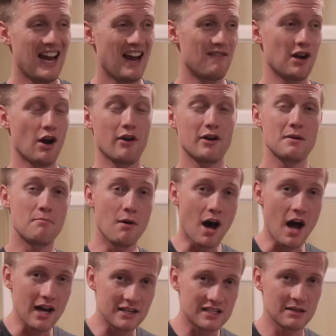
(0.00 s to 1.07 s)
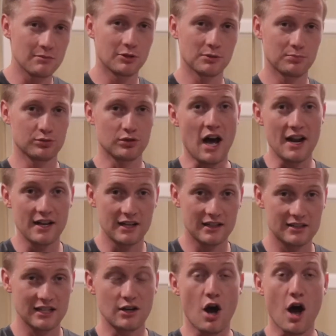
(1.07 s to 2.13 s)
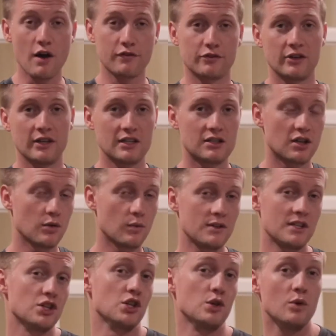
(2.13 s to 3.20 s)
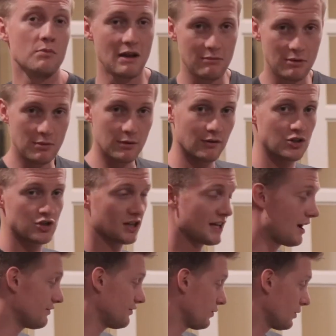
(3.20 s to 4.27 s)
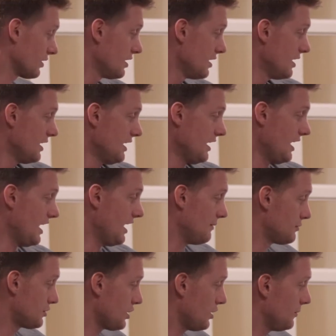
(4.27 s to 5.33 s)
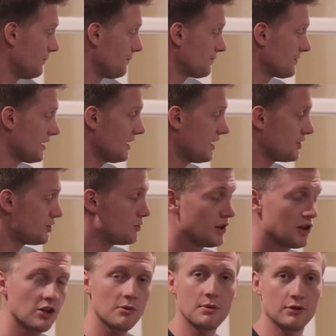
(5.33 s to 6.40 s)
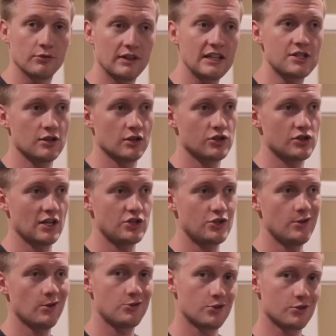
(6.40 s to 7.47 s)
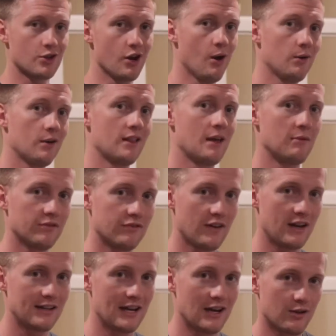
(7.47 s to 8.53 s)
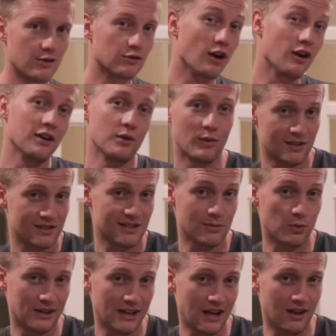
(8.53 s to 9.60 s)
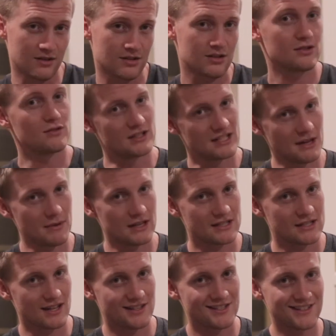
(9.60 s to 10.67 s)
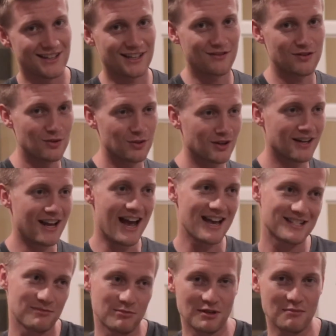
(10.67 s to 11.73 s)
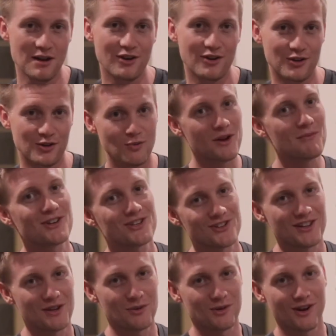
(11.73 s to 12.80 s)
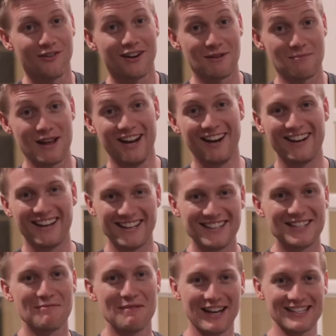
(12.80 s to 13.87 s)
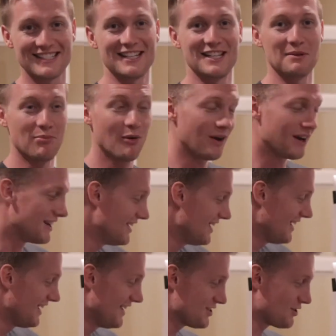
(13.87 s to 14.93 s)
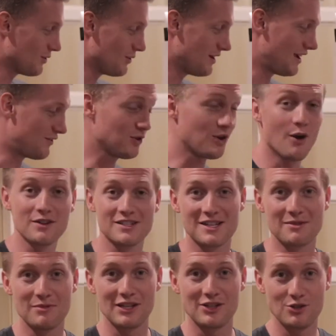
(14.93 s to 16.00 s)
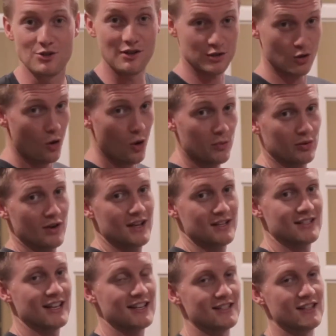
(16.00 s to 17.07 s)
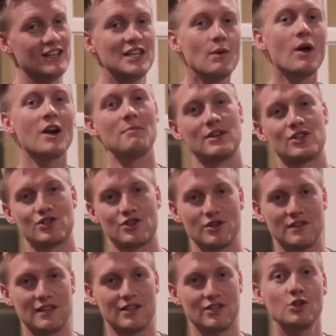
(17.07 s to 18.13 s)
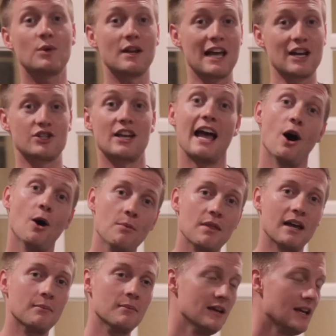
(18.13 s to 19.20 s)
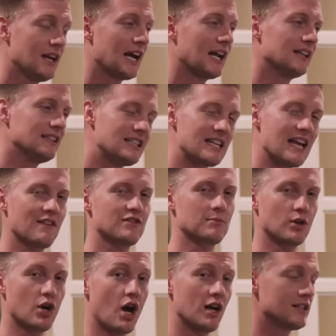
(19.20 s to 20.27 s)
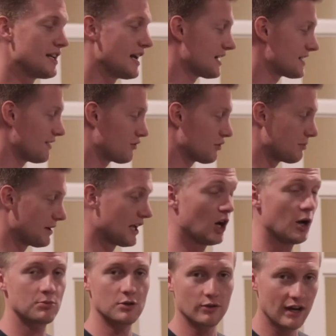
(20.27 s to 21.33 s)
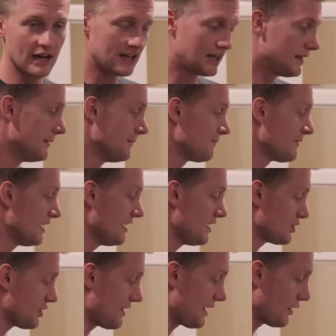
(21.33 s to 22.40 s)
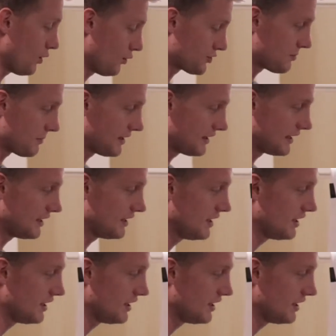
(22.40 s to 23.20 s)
Have they already bought a similar product and offering to the one that you would maybe be reaching out for? So you do a little bit of research so that you don't just go to them and find out they're already with someone else. Does that make sense? Like if you were going to ask someone to marry you, you'd want to make sure they weren't already married to make a silly point. So if you go to somebody and you do this whole process, you want to make sure that you can actually help them and at least have some context if they're being helped already, so that ultimately